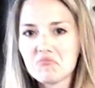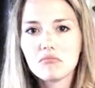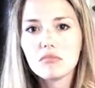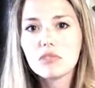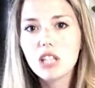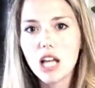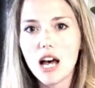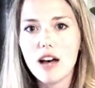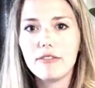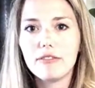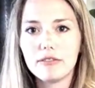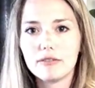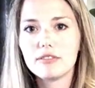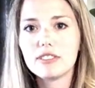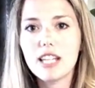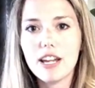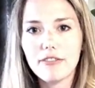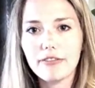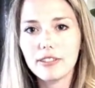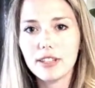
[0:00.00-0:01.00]
love.
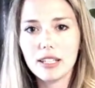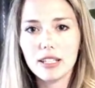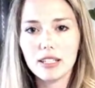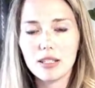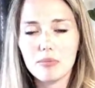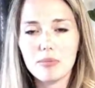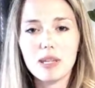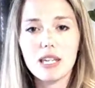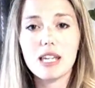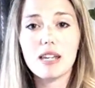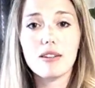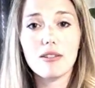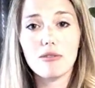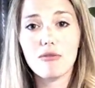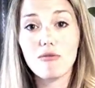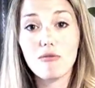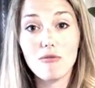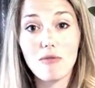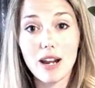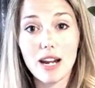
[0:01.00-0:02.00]
Definitely going to be
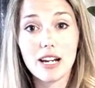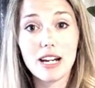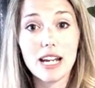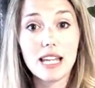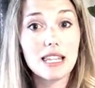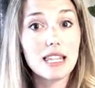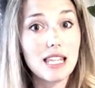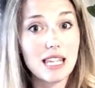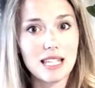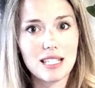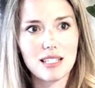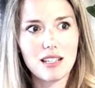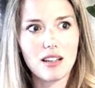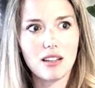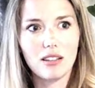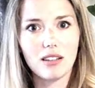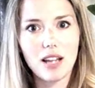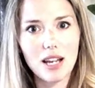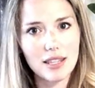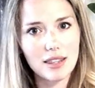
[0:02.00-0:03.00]
wearing these a
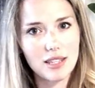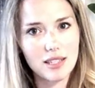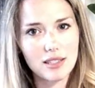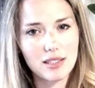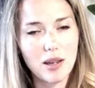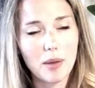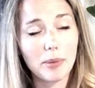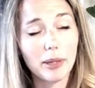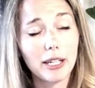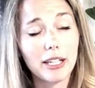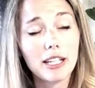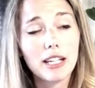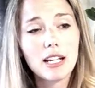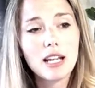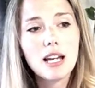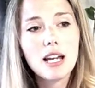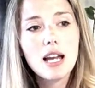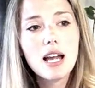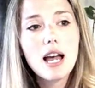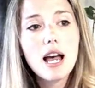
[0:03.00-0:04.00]
lot this summer.
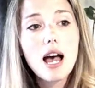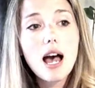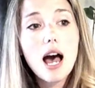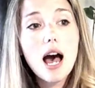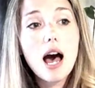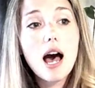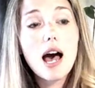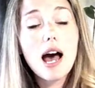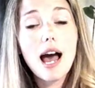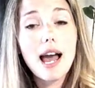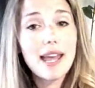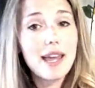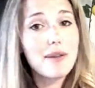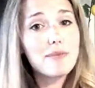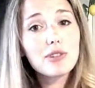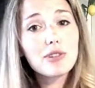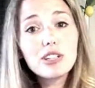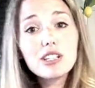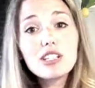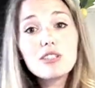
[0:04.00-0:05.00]
I
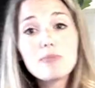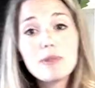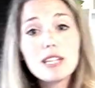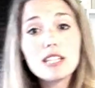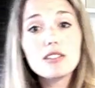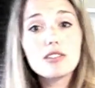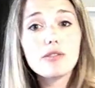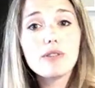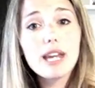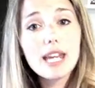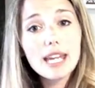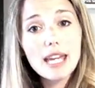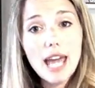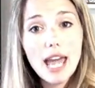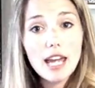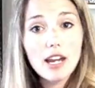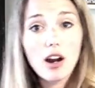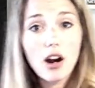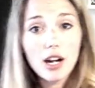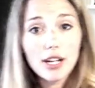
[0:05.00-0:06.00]
am going to be doing
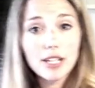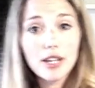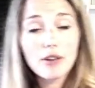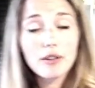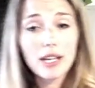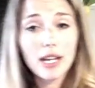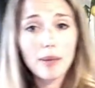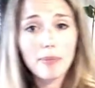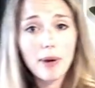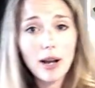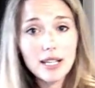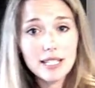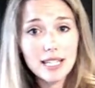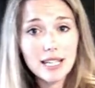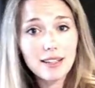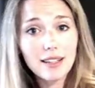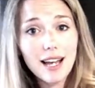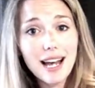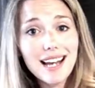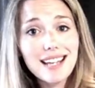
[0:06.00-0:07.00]
a cardio
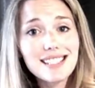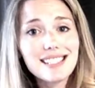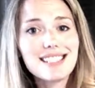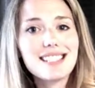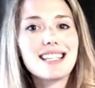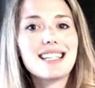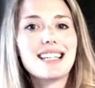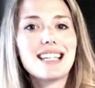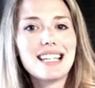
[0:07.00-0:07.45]
kickboxing class